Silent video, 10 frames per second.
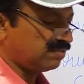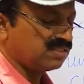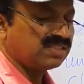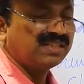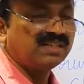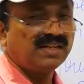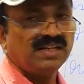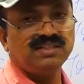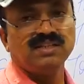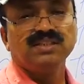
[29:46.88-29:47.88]
that it was
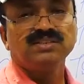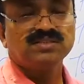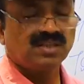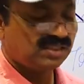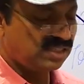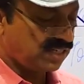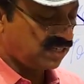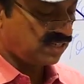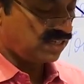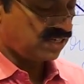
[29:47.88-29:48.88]
said, right? So
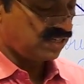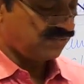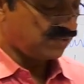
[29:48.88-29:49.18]
other